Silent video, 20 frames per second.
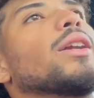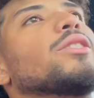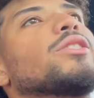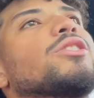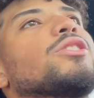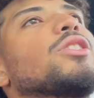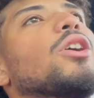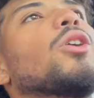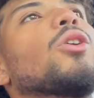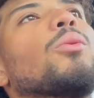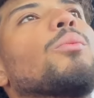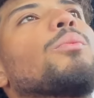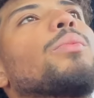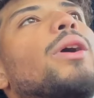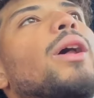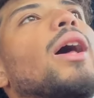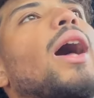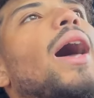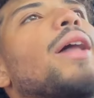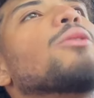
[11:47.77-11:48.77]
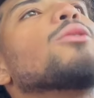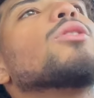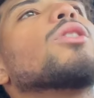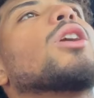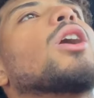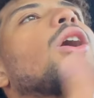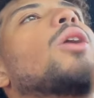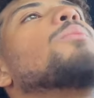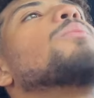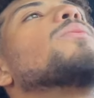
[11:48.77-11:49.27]
just don't. But I don't
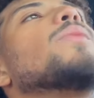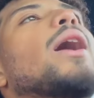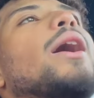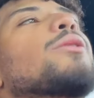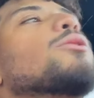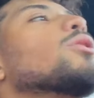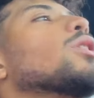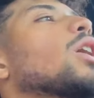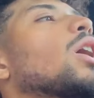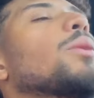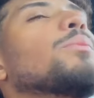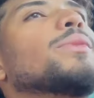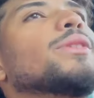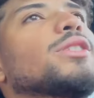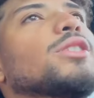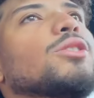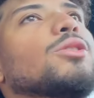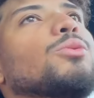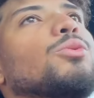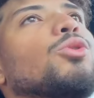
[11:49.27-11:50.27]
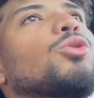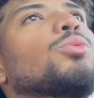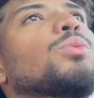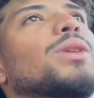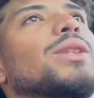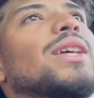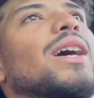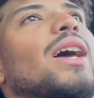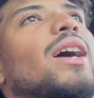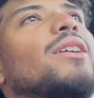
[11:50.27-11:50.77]
come into the room
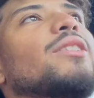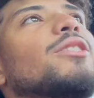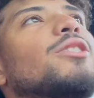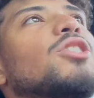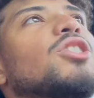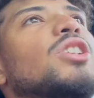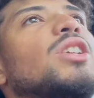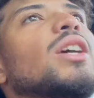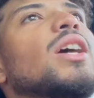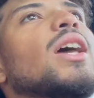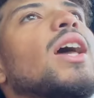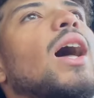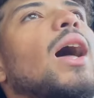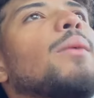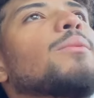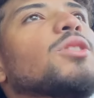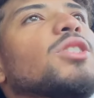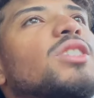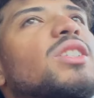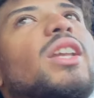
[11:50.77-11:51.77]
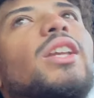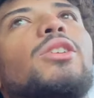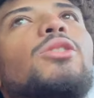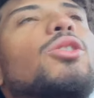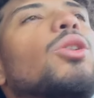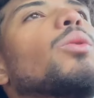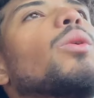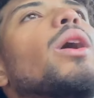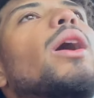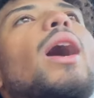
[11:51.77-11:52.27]
with that energy. I'm just like, you
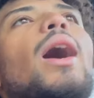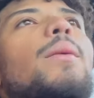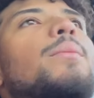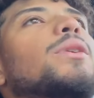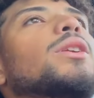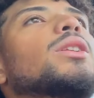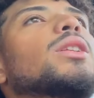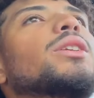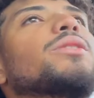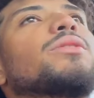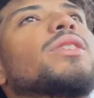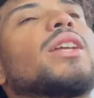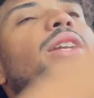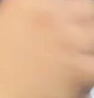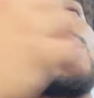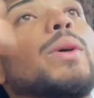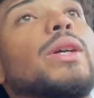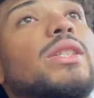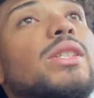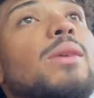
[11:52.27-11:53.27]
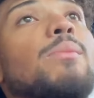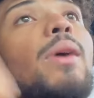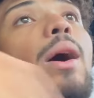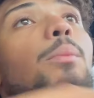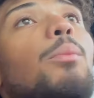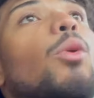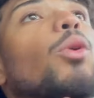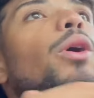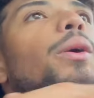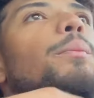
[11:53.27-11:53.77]
know what, I'm gonna lift anyways, and my
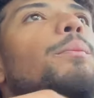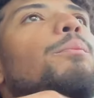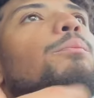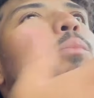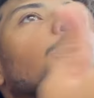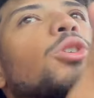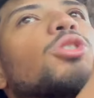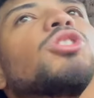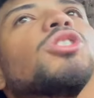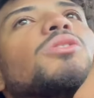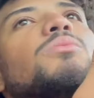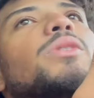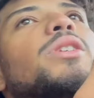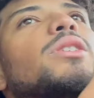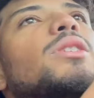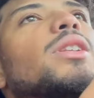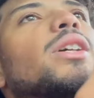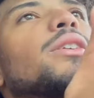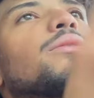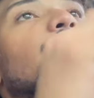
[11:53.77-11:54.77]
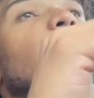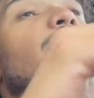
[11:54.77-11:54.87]
boy pushes me to lift,